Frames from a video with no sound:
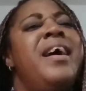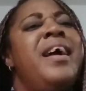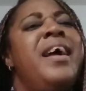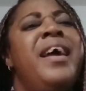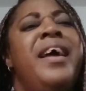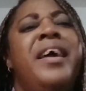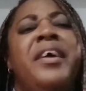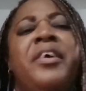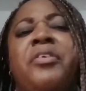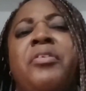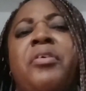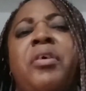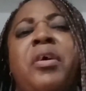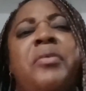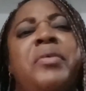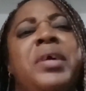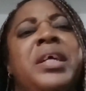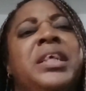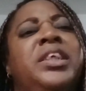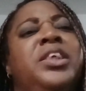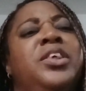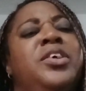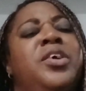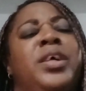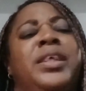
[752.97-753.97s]

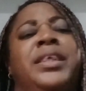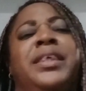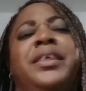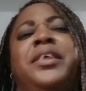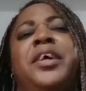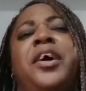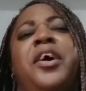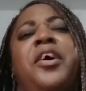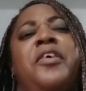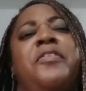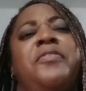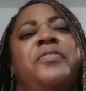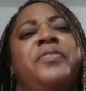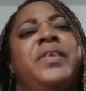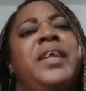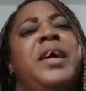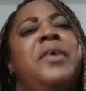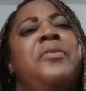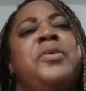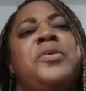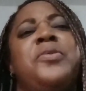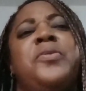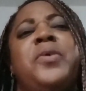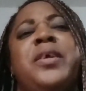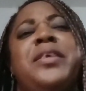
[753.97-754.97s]
Encourage yourself.
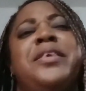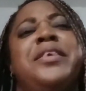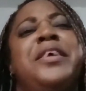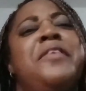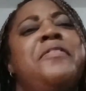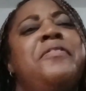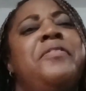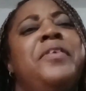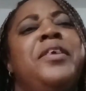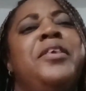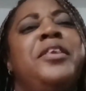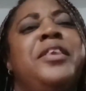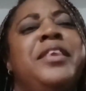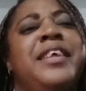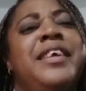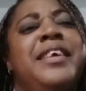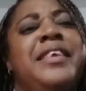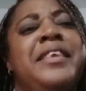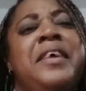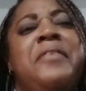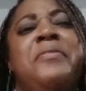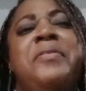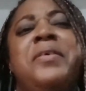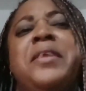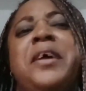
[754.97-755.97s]
That was what David
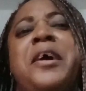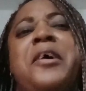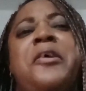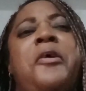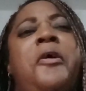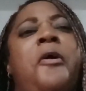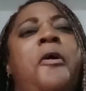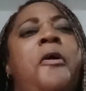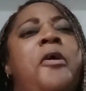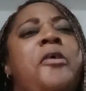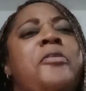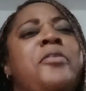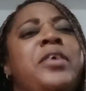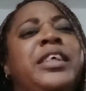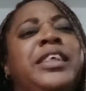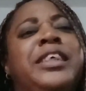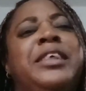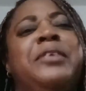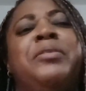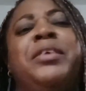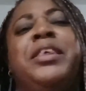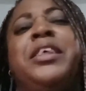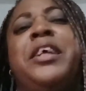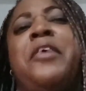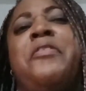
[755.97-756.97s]
did. David encouraged
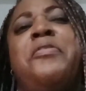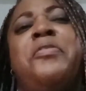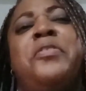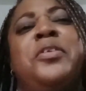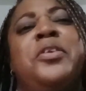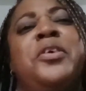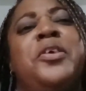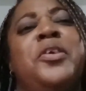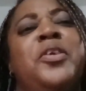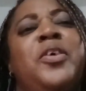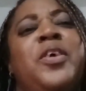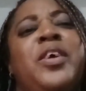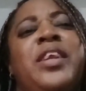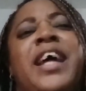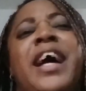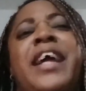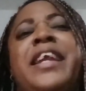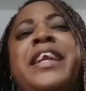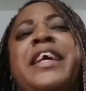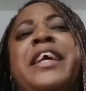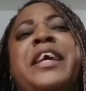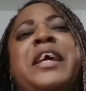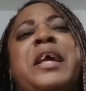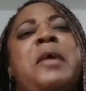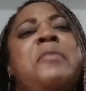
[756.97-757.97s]
himself in the Lord,
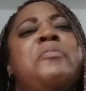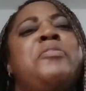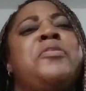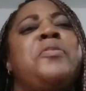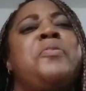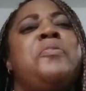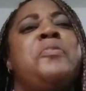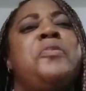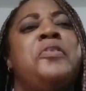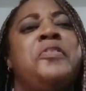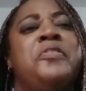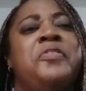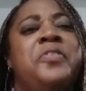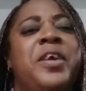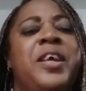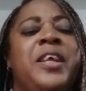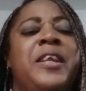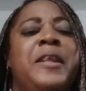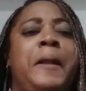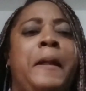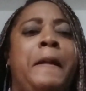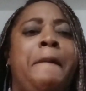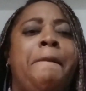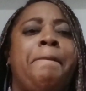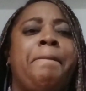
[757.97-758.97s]
and he kept
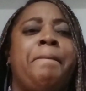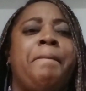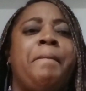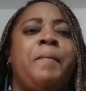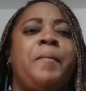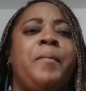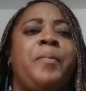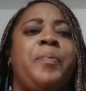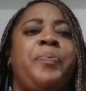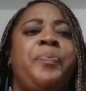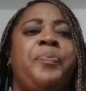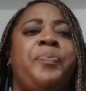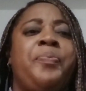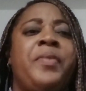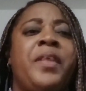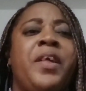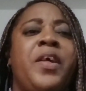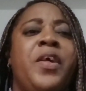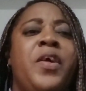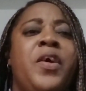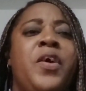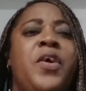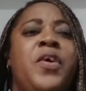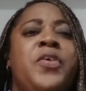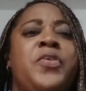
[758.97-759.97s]
moving.
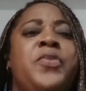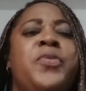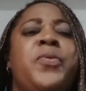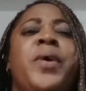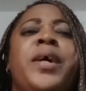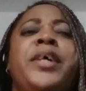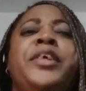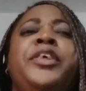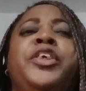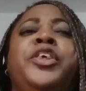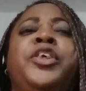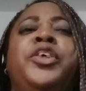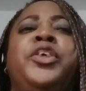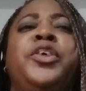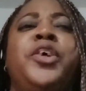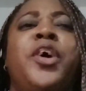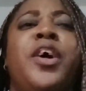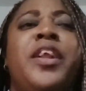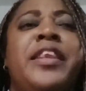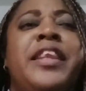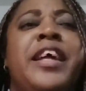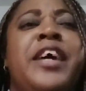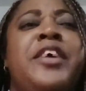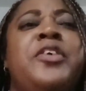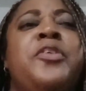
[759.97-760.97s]
So
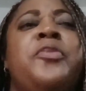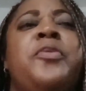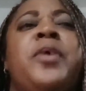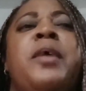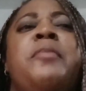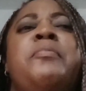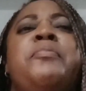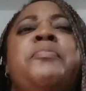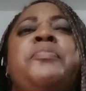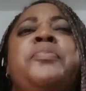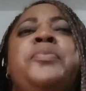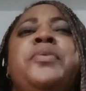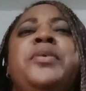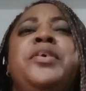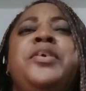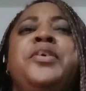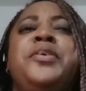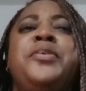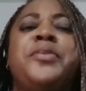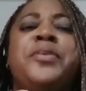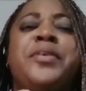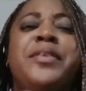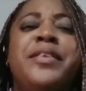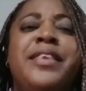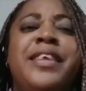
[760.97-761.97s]
ensure that you are
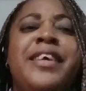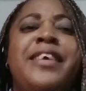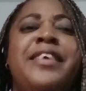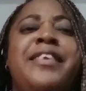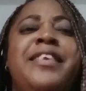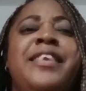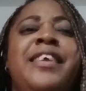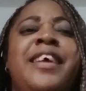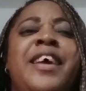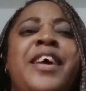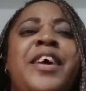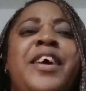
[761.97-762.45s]
building